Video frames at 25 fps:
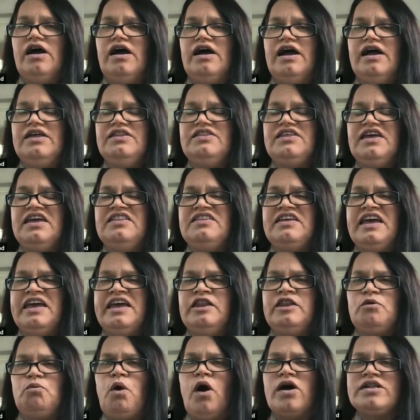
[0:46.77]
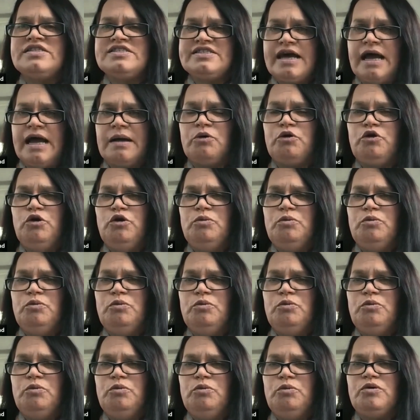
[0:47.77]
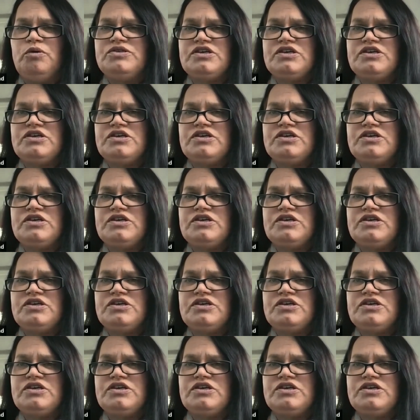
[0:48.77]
I the, the, the WhatsApp group was on.